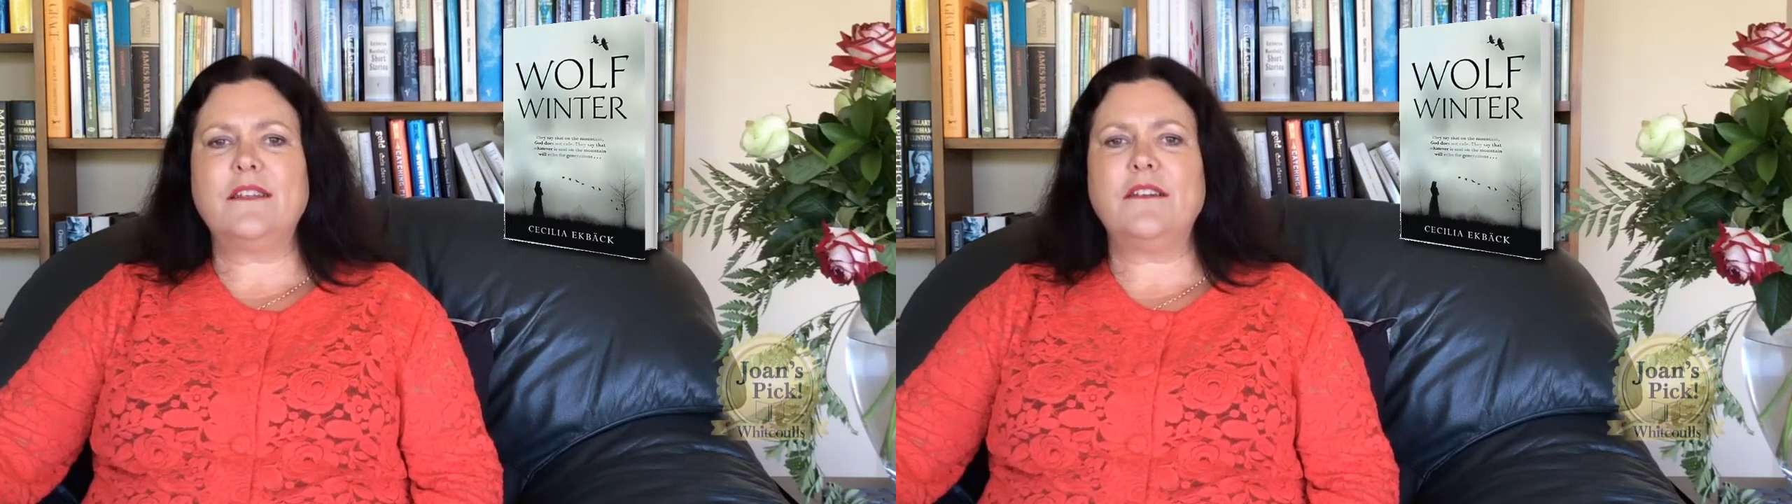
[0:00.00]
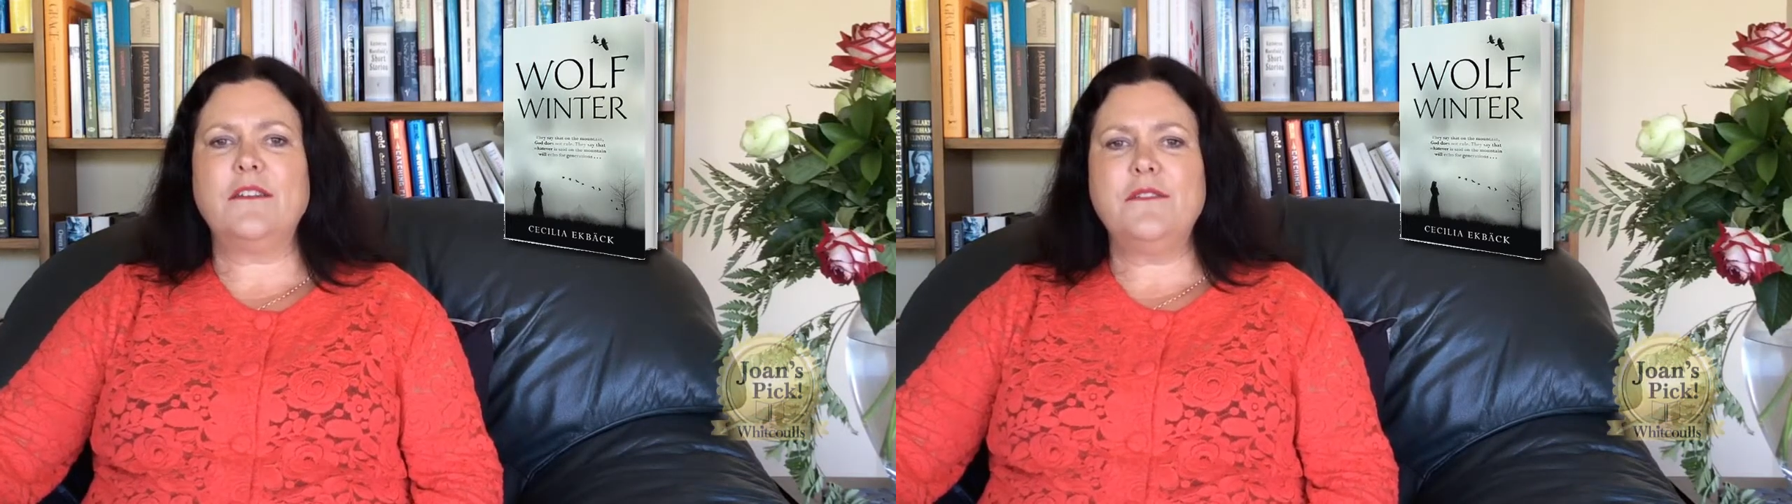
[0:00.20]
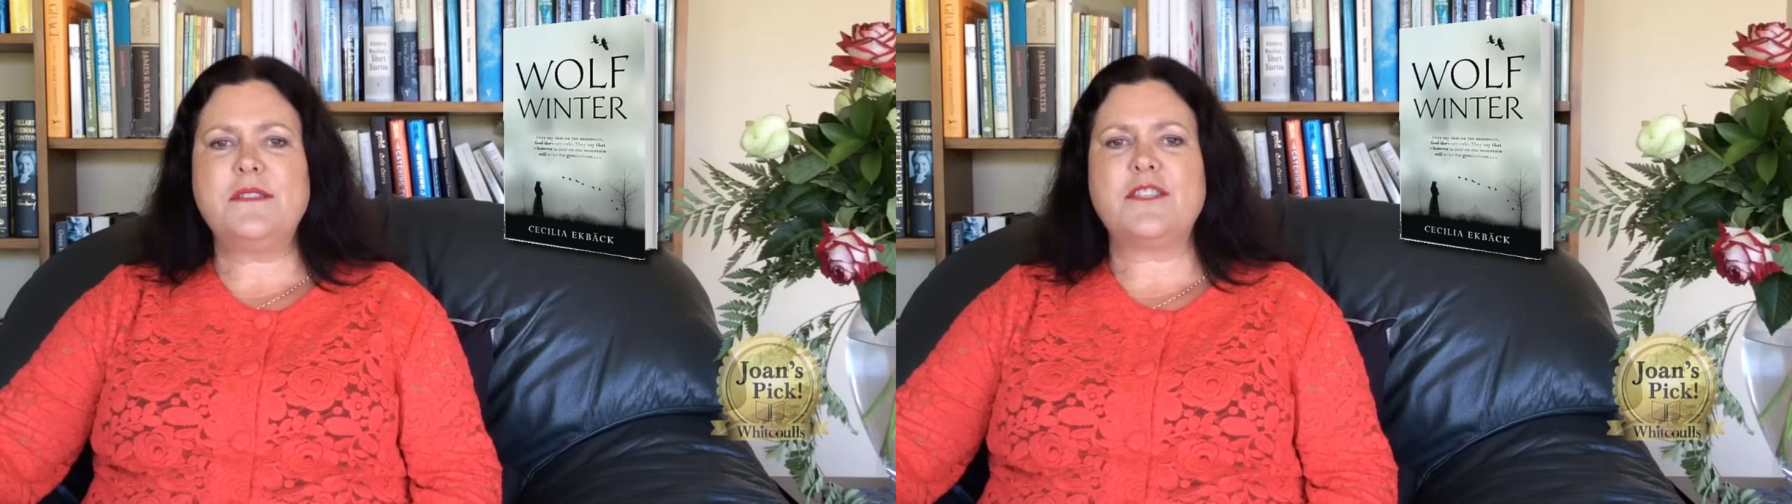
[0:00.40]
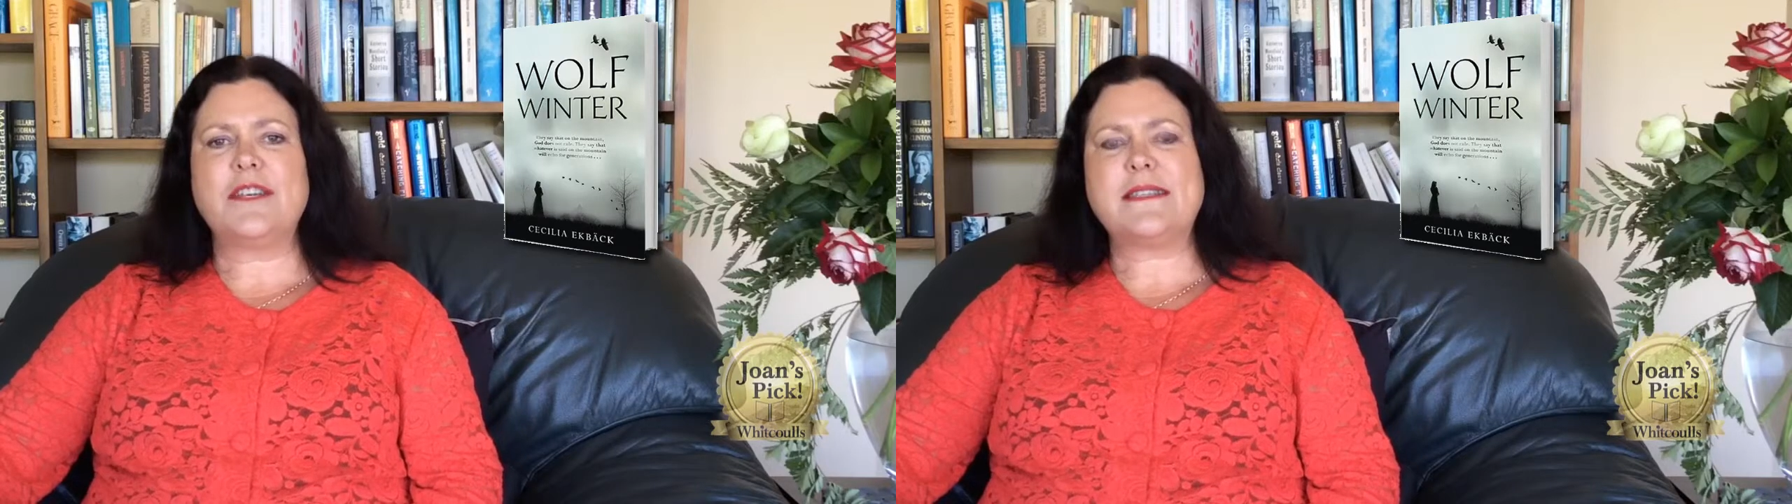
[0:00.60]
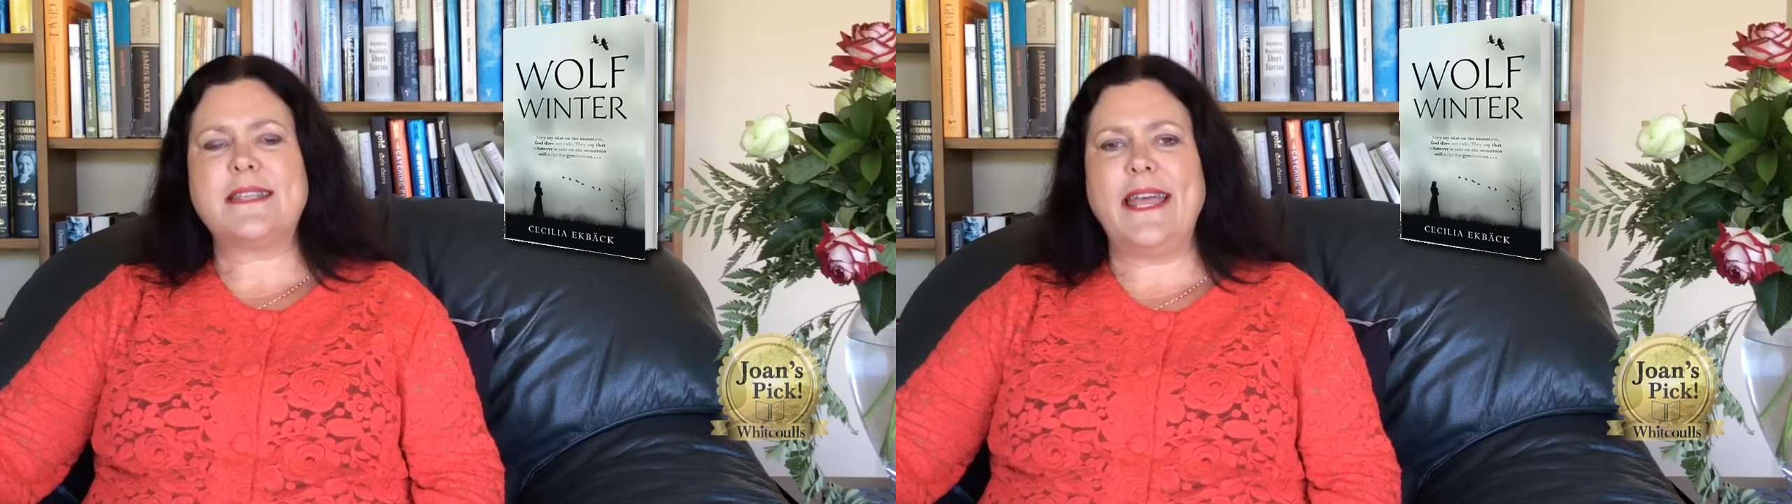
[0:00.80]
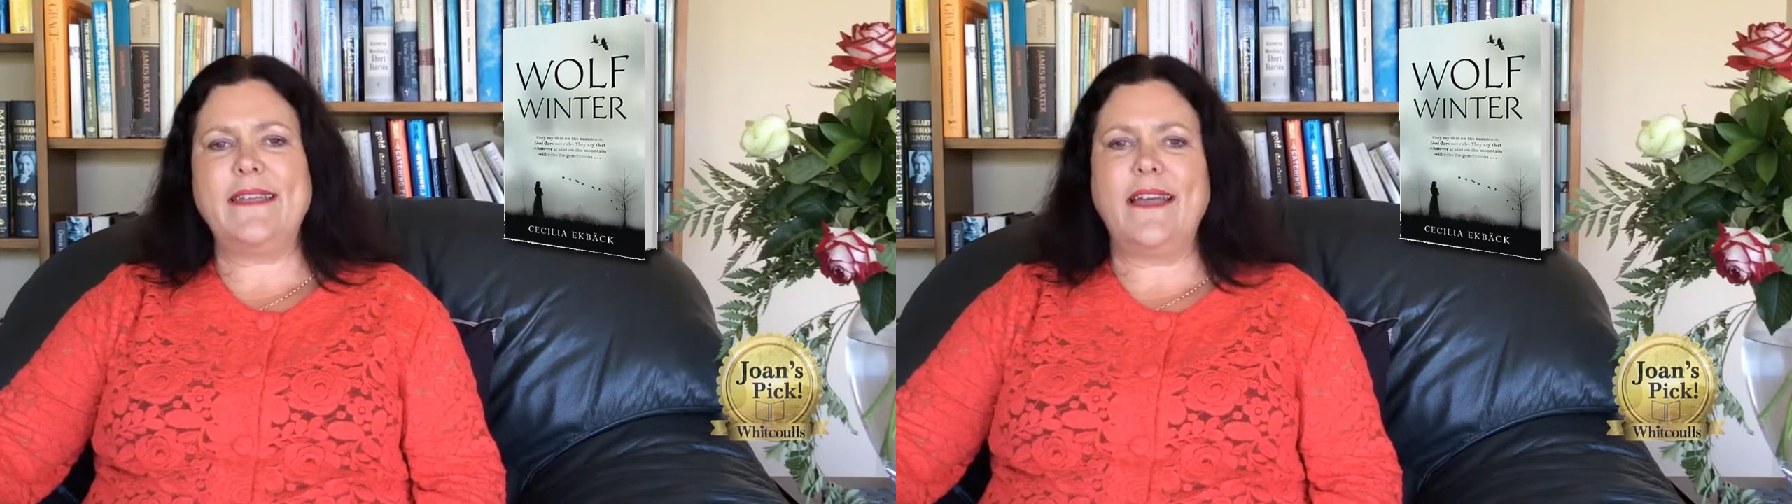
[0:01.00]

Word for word: the clues are just laid